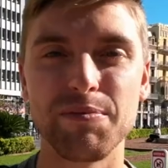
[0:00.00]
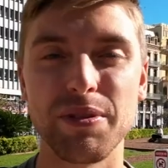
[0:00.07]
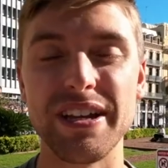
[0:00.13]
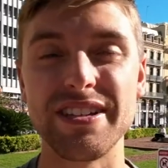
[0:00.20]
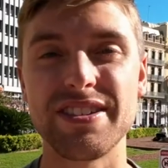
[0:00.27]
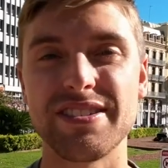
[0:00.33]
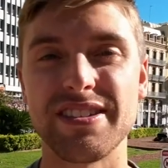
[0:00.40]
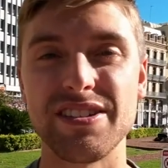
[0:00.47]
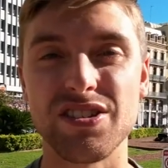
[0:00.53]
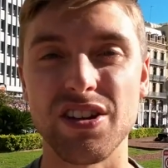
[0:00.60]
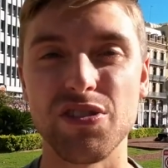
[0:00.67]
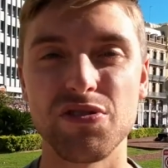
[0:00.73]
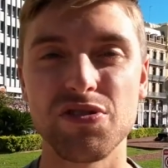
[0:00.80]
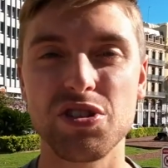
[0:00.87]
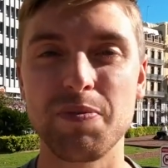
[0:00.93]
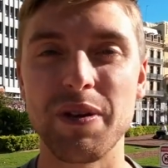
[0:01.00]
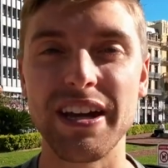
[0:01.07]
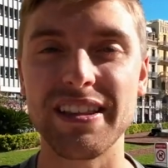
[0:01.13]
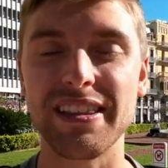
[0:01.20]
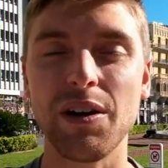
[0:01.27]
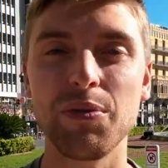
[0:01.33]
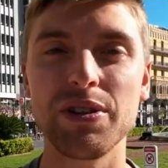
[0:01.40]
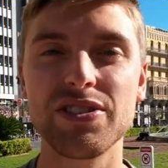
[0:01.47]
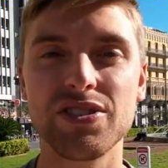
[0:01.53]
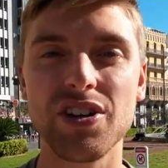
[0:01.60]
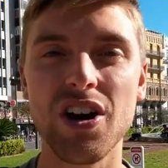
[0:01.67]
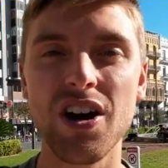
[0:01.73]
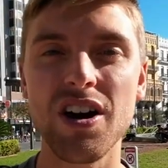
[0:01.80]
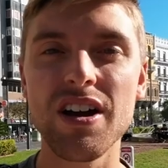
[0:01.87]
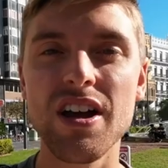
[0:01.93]
places in southern Spain that we
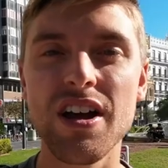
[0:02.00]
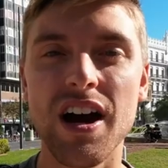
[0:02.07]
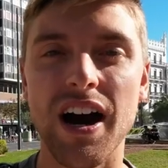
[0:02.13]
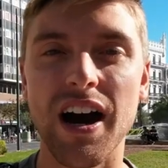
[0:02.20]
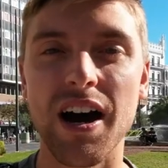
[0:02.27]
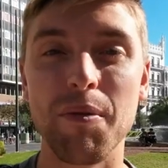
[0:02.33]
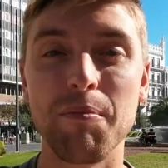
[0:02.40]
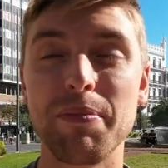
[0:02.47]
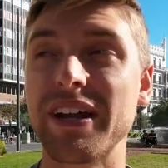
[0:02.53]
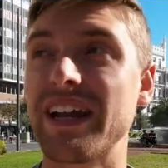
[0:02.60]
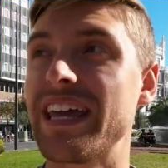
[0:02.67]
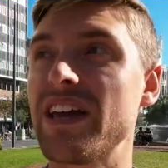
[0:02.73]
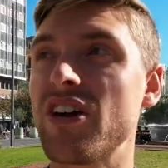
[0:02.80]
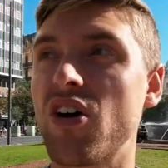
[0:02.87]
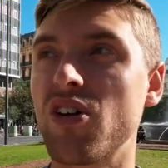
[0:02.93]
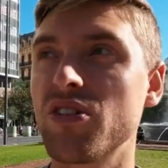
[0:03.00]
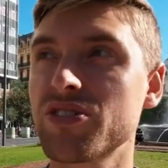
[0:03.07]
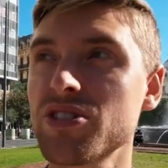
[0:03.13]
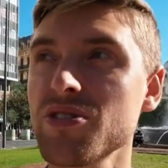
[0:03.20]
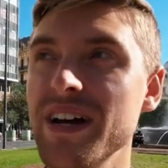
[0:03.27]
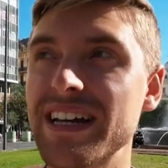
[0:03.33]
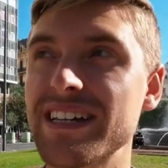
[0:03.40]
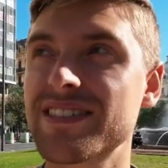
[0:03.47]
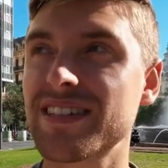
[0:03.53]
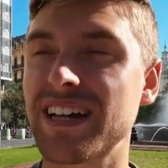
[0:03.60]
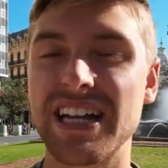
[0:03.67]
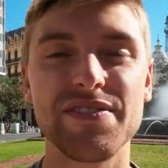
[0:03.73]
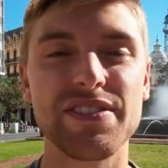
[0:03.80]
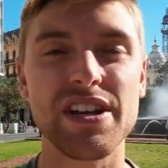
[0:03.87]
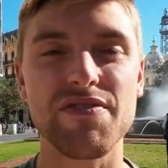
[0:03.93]
saw, but it also has
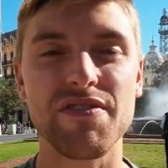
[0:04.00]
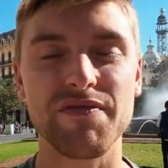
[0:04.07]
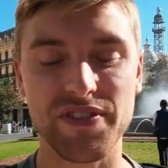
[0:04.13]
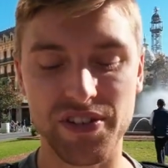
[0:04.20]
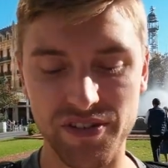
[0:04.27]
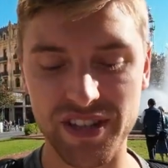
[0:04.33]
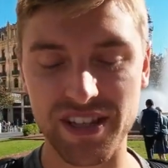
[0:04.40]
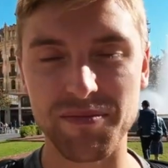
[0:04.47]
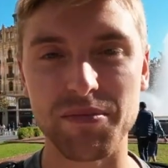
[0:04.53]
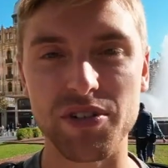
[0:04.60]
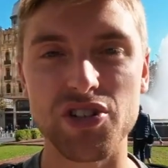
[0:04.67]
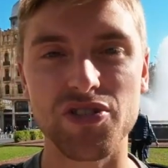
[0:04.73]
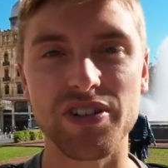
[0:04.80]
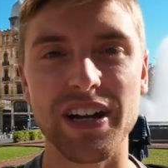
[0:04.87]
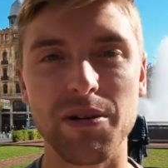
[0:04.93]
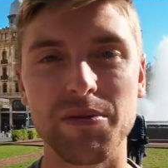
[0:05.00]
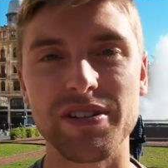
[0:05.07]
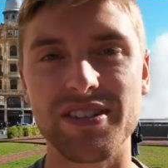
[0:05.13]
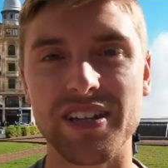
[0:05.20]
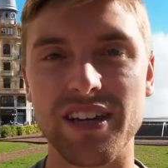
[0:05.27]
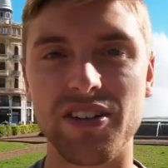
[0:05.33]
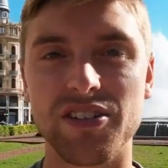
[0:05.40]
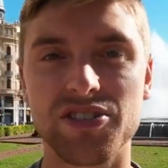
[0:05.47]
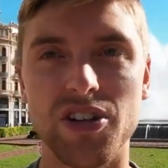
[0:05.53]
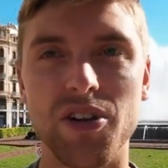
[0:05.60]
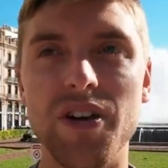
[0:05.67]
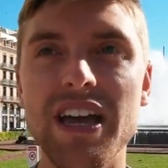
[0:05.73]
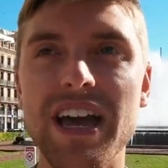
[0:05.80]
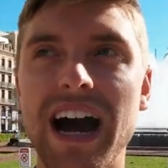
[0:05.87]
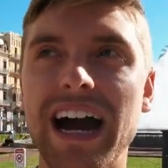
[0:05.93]
kind of a different feel than Madrid, I would say also.
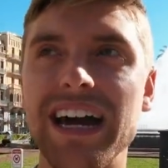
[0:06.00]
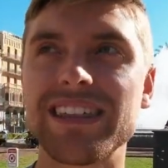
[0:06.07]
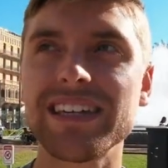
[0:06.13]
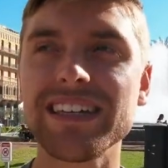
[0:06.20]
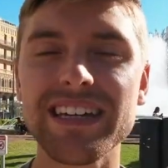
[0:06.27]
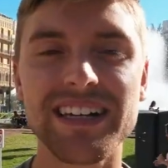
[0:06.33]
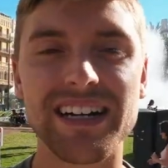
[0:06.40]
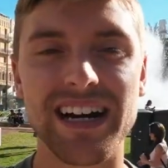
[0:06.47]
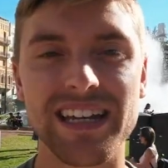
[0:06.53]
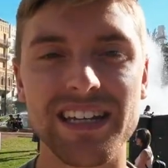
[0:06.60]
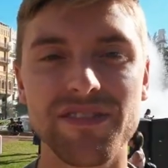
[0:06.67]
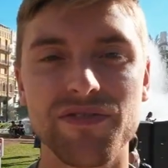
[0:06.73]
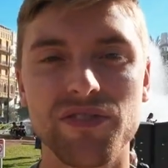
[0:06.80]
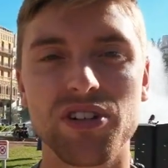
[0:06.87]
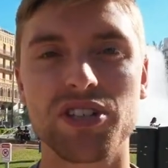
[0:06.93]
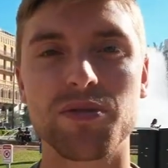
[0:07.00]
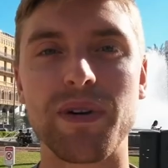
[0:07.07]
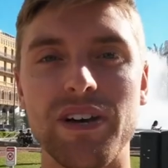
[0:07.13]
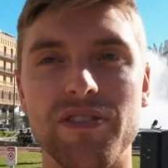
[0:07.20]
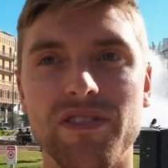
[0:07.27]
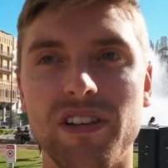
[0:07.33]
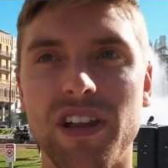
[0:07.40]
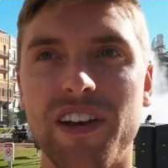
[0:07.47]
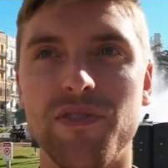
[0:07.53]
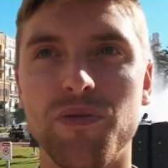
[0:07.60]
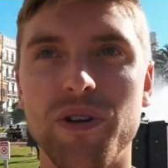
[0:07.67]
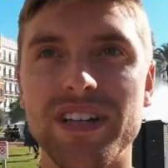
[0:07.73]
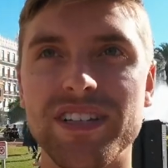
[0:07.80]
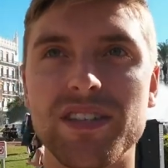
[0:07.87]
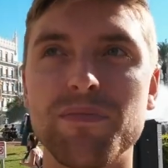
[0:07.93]
I think it kind of looks better in a lot of
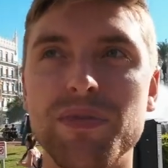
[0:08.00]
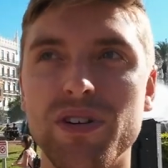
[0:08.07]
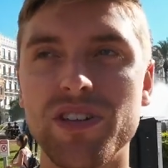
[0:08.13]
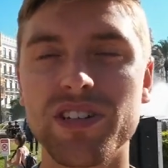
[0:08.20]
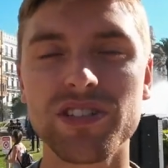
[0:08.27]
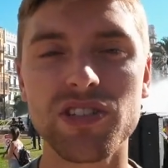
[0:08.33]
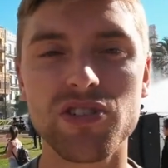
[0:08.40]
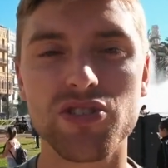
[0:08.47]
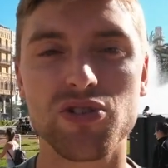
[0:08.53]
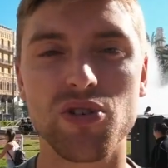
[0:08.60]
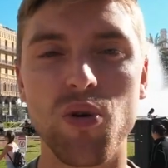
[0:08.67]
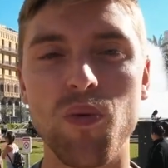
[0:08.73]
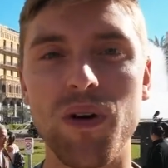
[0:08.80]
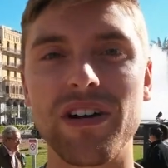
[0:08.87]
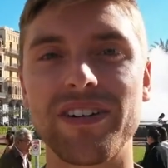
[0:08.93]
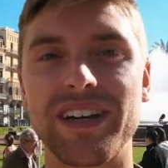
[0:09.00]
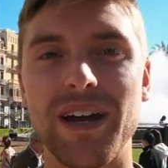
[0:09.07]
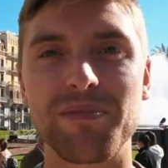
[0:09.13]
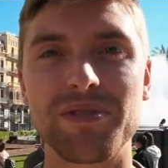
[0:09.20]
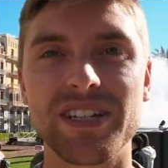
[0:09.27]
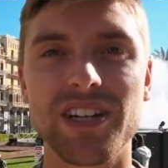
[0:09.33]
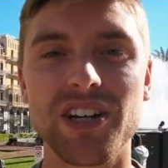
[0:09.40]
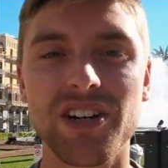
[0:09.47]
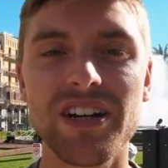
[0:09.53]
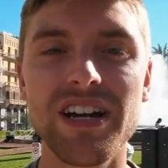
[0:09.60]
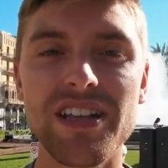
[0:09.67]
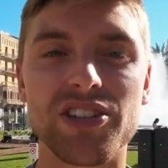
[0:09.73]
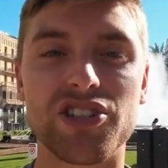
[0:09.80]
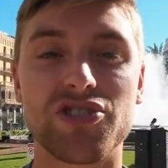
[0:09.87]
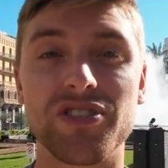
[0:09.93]
ways. The buildings are so well kept here,
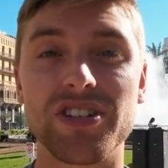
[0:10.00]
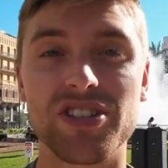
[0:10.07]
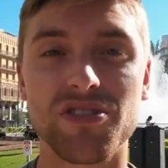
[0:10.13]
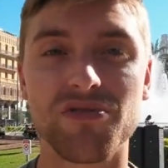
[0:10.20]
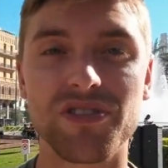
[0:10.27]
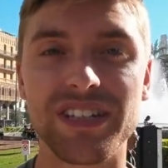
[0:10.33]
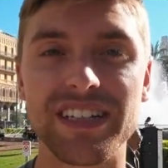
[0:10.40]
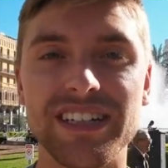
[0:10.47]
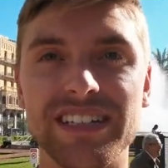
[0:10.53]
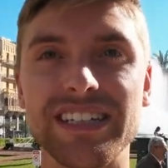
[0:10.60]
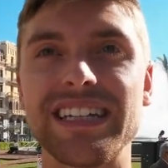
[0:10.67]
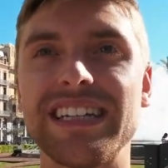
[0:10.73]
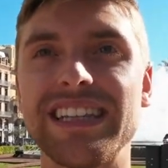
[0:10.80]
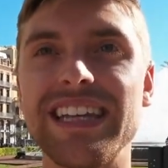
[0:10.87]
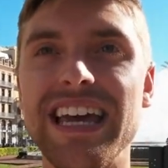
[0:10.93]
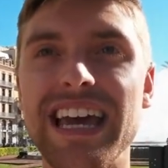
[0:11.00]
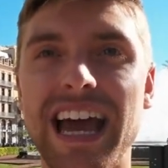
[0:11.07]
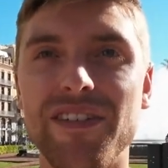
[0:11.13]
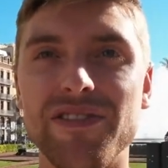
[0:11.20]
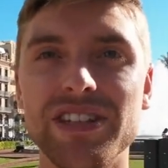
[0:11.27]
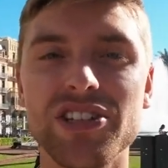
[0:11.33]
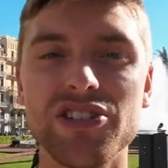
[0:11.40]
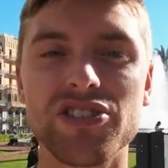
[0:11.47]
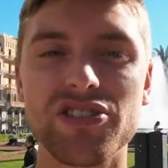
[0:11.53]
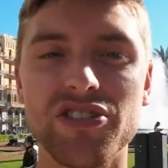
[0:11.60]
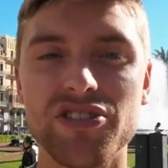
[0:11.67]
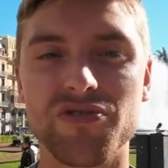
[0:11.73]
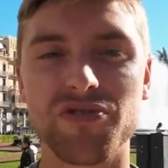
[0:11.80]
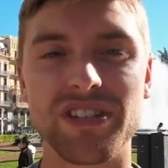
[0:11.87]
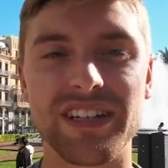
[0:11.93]
the streets are really clean, everything just
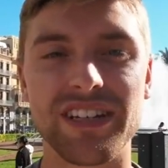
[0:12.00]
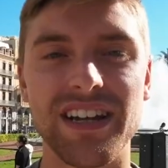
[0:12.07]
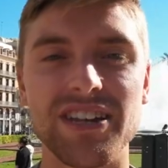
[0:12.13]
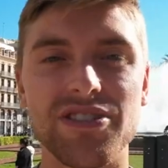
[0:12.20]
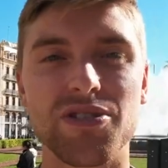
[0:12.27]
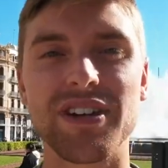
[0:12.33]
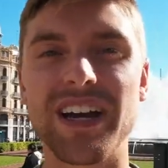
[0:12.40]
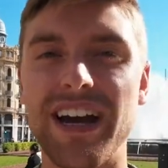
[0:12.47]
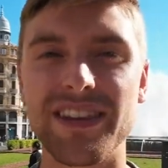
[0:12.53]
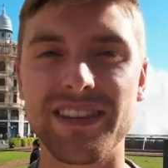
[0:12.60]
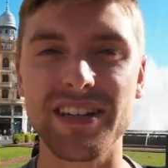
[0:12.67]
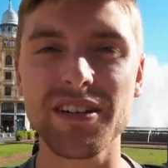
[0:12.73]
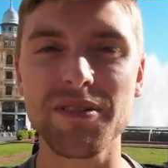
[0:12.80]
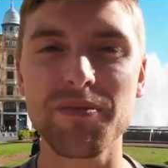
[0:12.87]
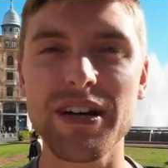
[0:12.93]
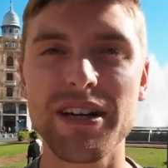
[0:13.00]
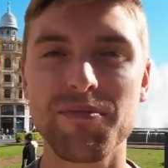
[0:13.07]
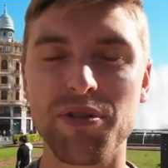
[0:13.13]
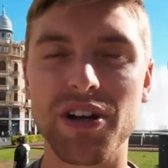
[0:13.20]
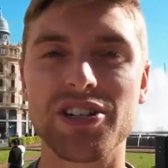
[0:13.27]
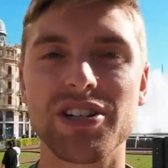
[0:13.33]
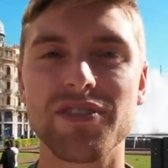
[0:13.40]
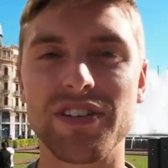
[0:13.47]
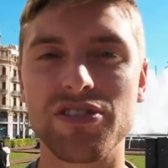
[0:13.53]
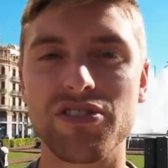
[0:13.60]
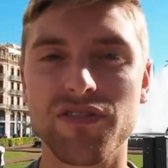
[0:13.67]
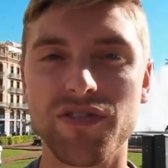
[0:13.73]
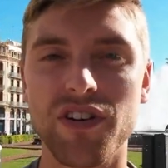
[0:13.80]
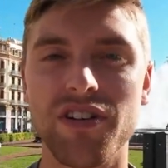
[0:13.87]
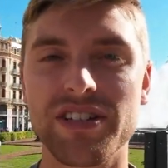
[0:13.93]
looks really nice. So yeah, I think my impression of it
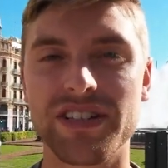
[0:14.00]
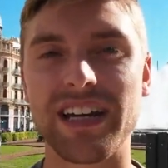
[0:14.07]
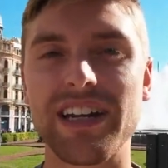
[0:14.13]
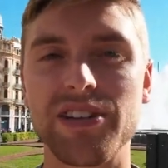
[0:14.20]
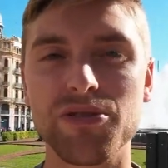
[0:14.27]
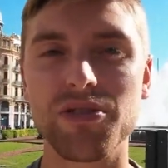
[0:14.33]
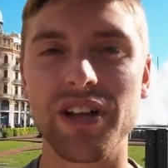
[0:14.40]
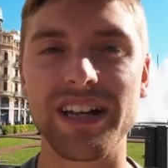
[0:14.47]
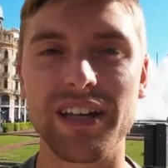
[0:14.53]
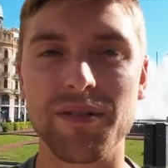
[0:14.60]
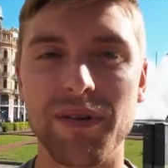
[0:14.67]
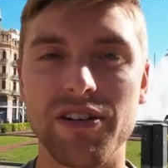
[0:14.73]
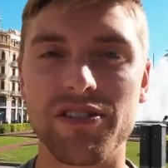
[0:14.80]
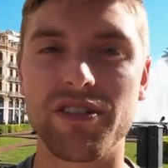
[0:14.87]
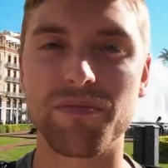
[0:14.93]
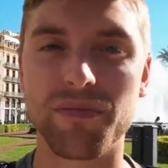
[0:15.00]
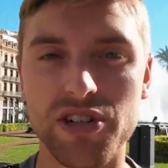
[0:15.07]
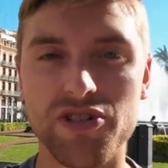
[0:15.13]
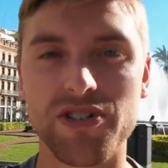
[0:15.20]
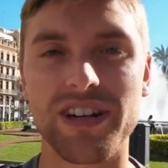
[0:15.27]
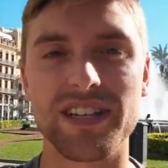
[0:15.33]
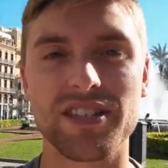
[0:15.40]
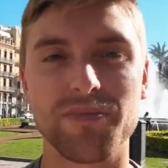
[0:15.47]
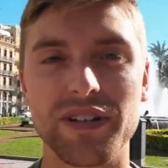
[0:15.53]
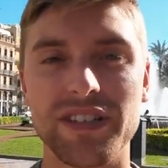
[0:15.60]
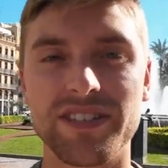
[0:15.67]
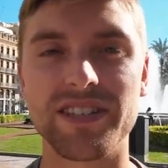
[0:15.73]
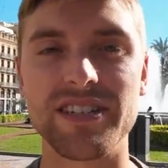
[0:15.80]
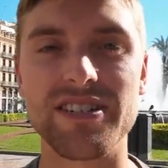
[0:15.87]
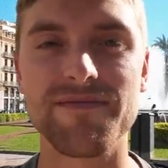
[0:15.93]
so far is that I do like it better than Madrid as a big city.